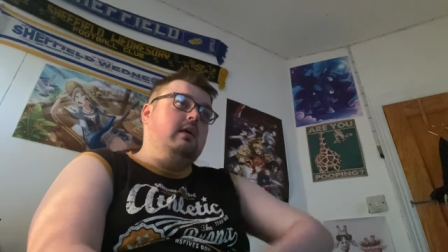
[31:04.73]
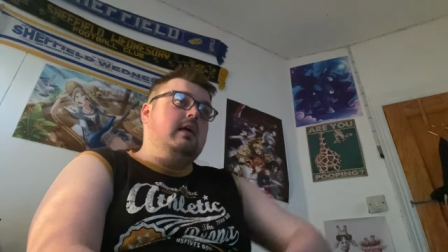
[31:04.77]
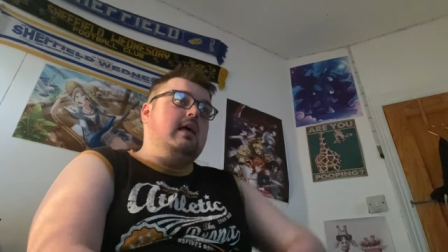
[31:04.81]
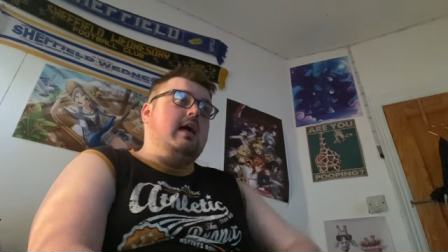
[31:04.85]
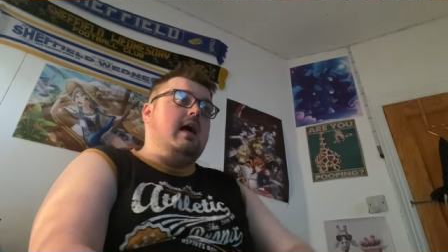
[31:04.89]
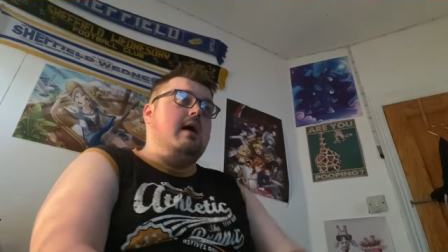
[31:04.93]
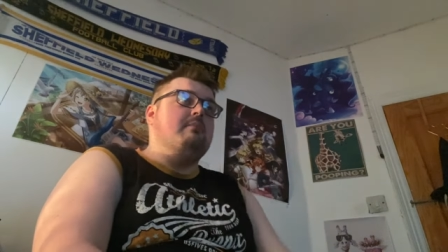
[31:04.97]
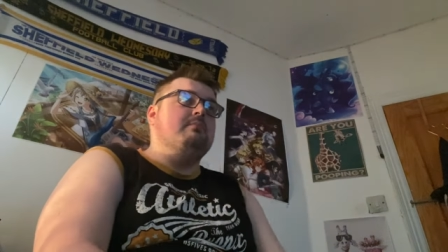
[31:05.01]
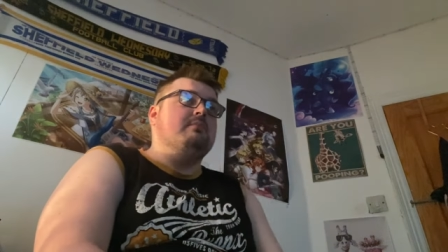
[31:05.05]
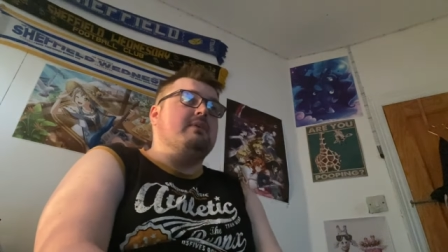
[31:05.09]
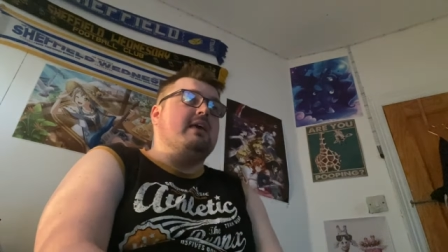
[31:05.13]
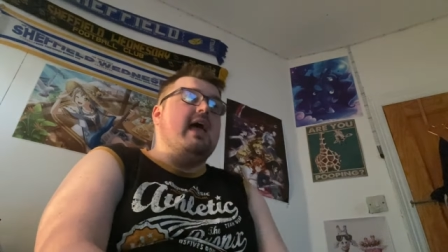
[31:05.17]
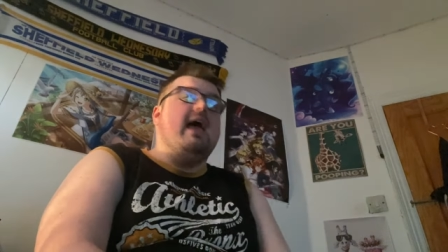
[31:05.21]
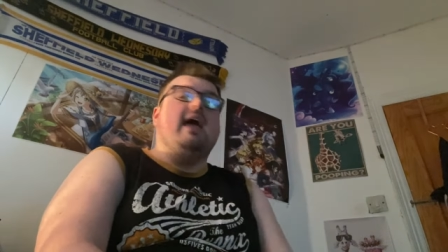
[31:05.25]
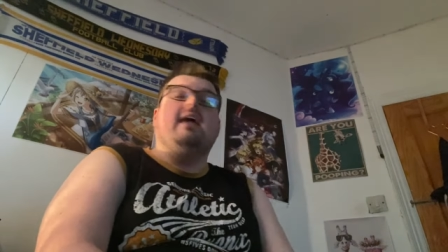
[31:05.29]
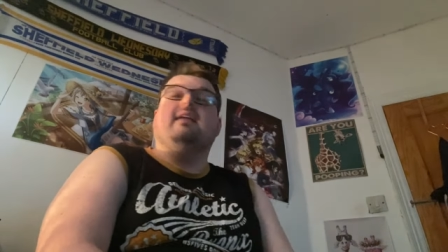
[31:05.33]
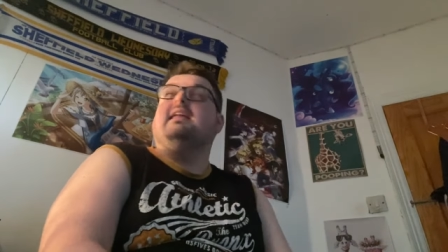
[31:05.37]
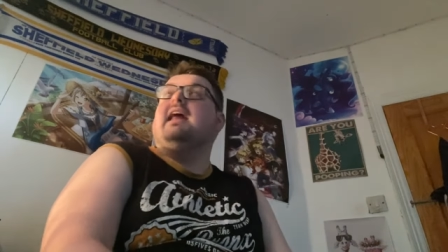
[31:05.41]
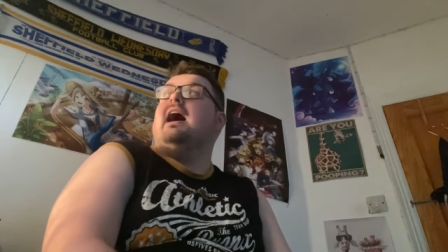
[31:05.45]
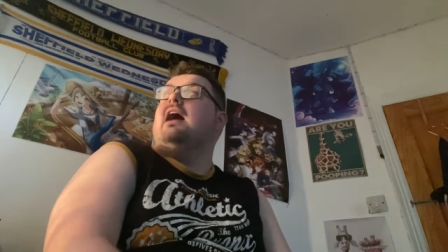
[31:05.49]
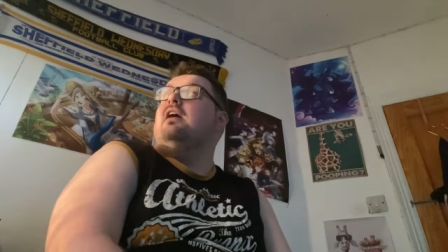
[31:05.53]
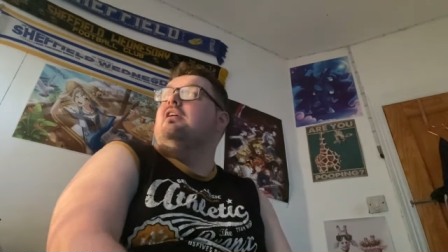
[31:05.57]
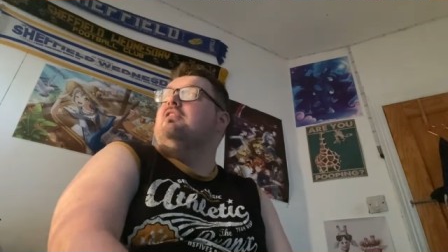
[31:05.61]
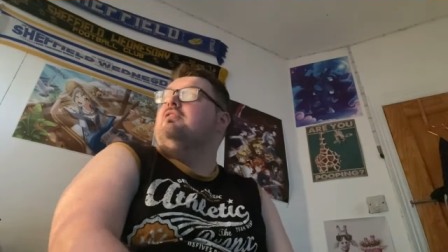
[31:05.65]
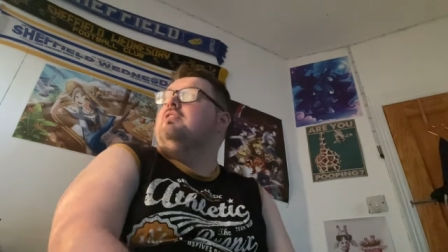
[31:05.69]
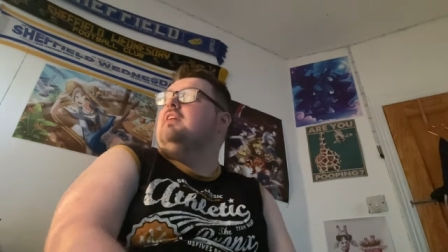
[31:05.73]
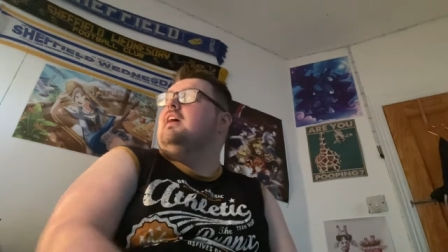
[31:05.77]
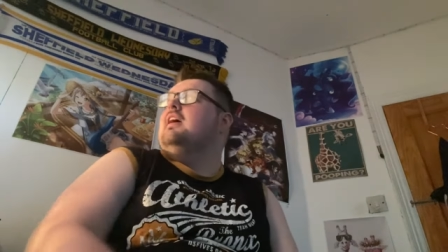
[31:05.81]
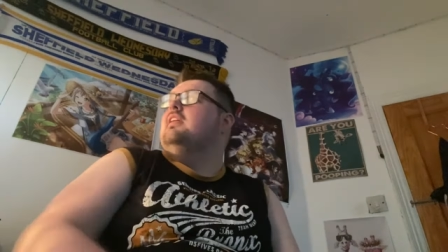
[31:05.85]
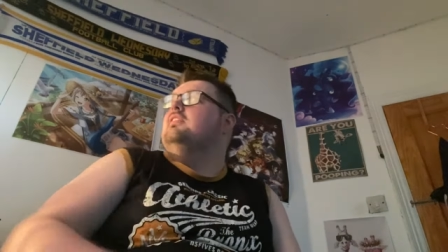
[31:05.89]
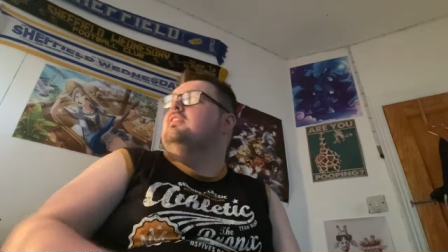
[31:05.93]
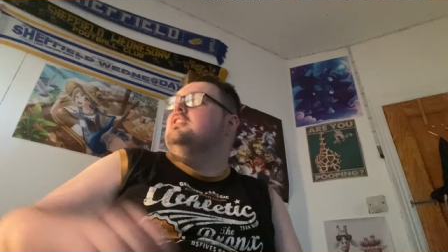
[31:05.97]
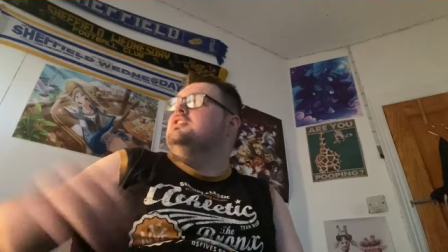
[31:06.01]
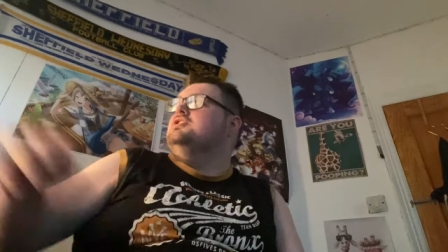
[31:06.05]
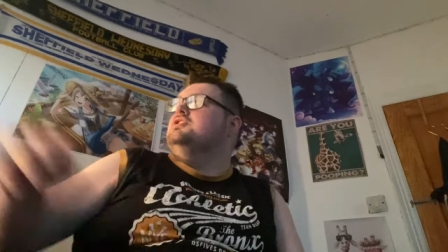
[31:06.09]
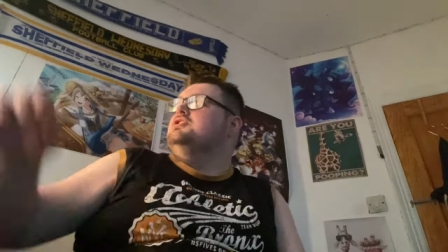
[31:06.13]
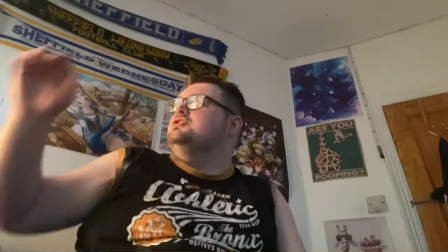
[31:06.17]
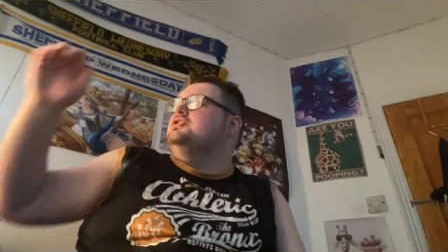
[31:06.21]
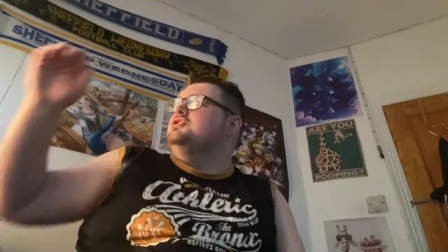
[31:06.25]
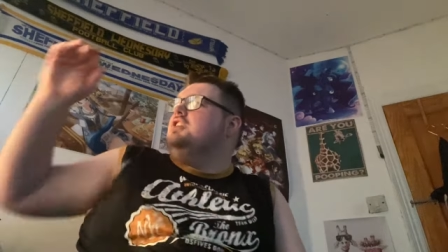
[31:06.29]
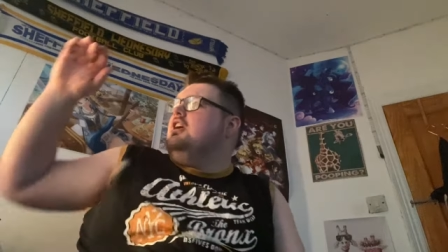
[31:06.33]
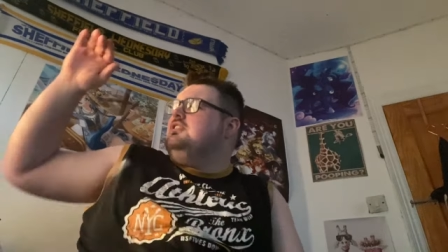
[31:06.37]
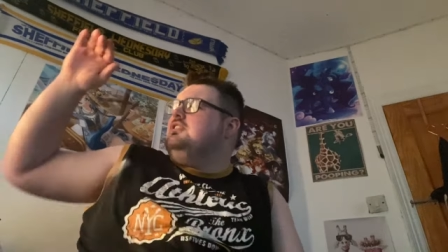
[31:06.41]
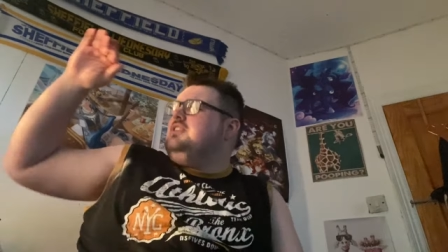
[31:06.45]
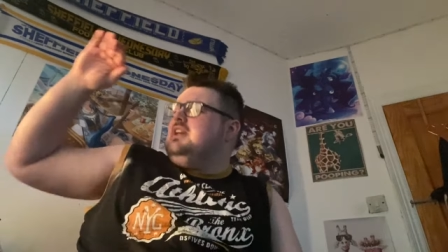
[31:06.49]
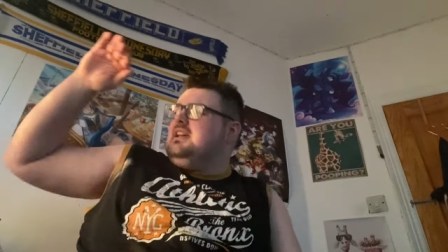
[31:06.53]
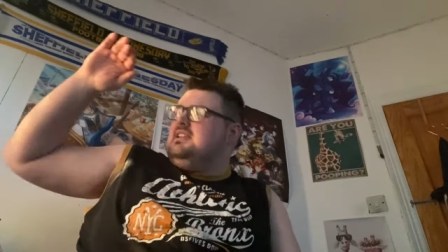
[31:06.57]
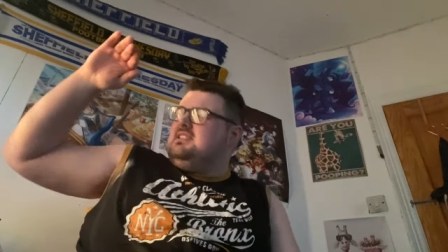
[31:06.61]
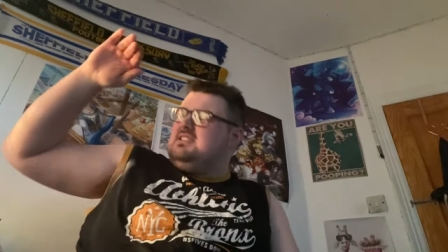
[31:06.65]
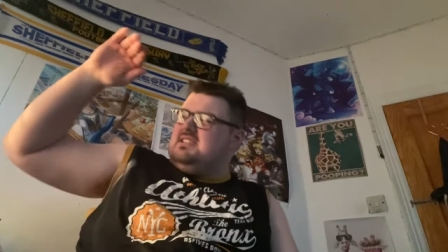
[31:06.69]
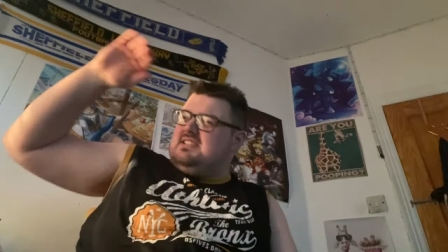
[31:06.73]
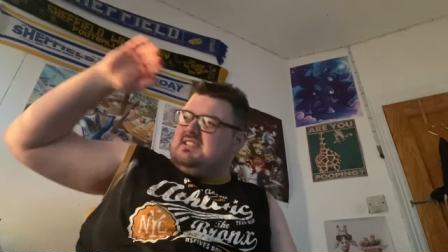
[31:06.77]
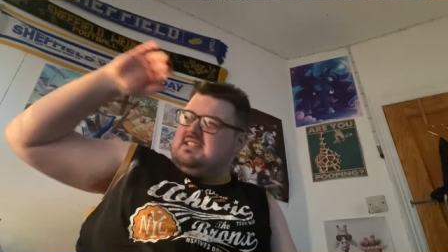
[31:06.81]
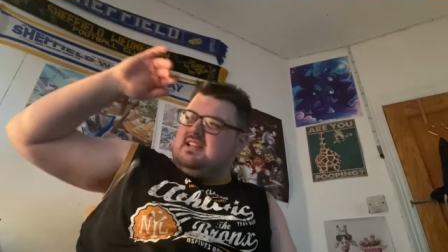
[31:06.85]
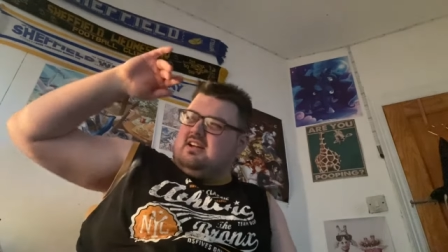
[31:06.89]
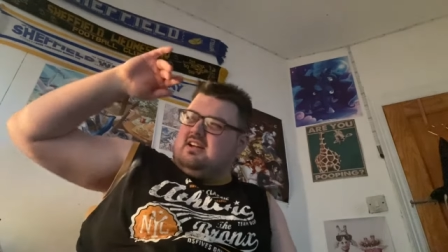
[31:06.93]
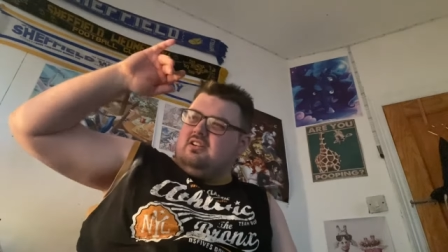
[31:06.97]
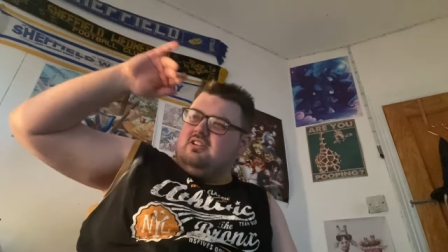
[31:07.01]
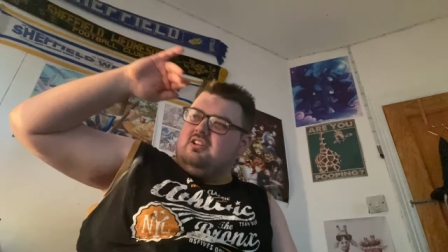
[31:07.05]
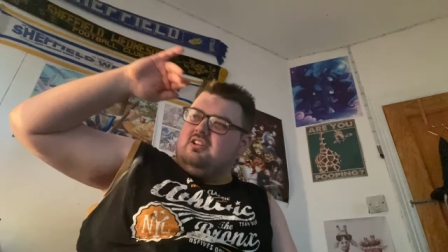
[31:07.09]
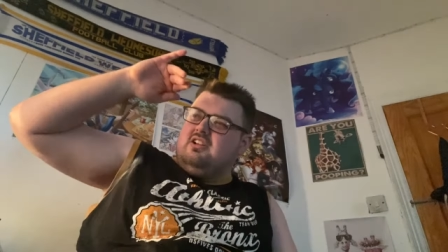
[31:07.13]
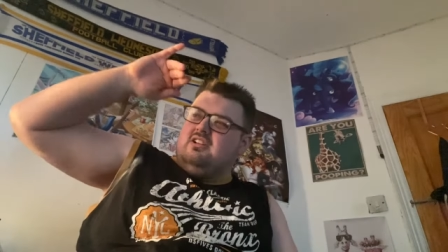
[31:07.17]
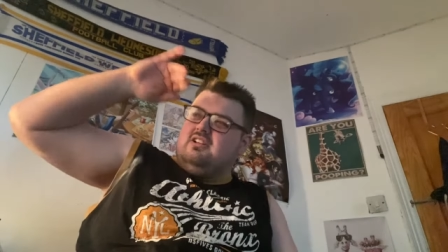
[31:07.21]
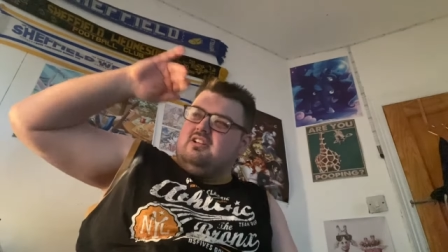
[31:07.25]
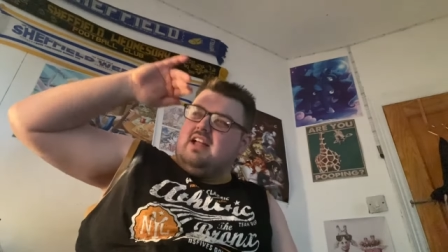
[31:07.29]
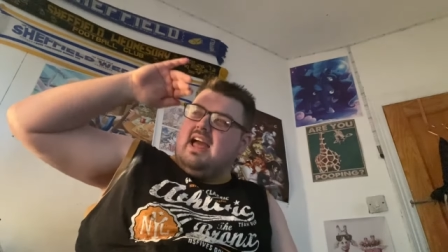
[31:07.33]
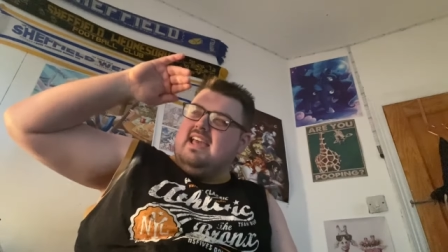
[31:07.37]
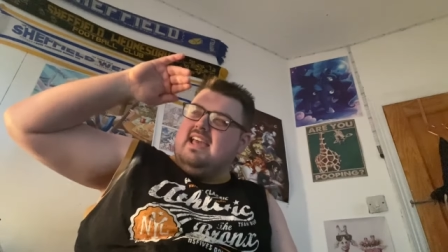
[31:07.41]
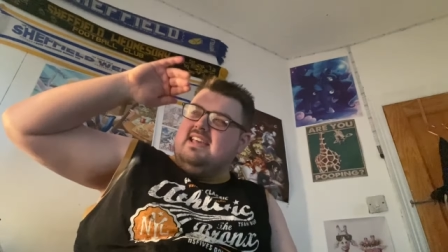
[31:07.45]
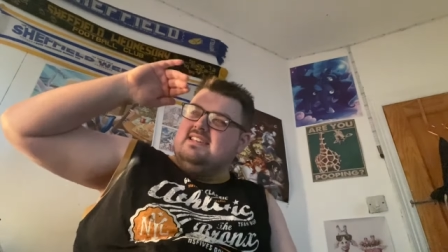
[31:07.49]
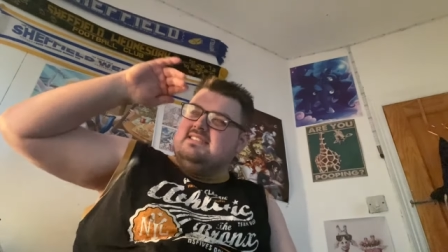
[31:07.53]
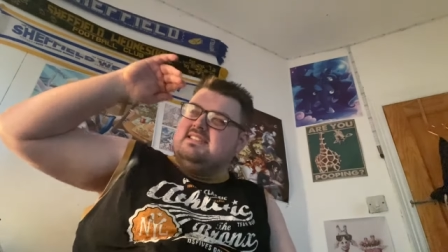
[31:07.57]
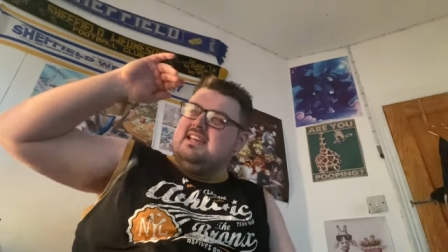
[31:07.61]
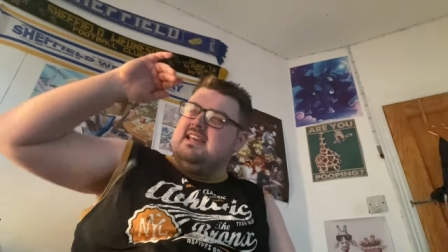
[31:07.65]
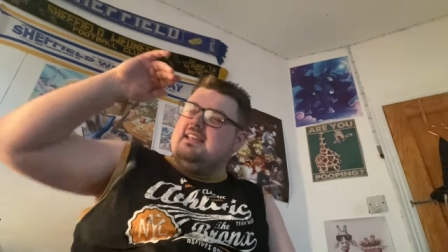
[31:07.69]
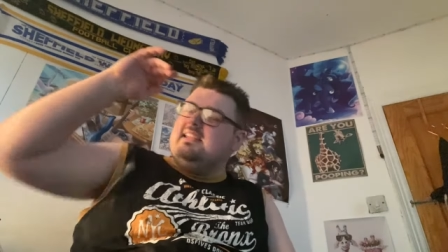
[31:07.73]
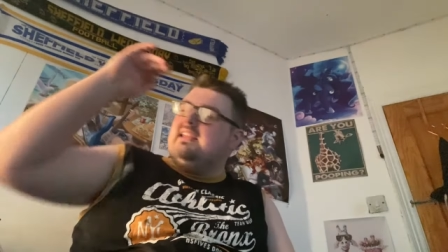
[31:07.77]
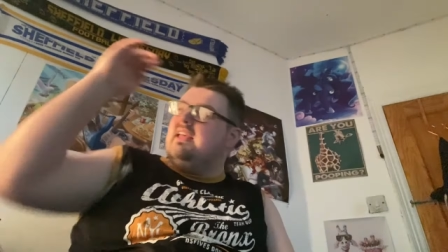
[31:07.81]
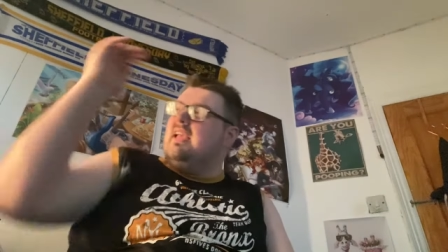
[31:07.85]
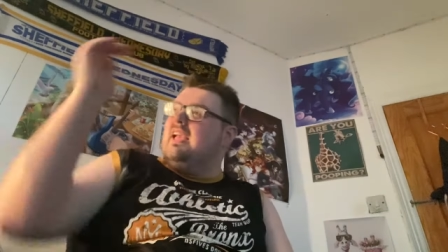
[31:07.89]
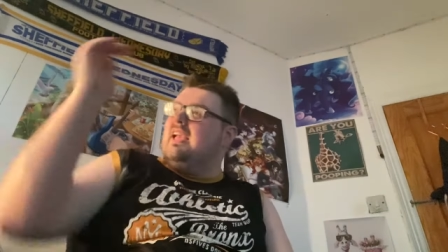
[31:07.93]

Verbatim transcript: I'm getting out of here. The sun is still glazing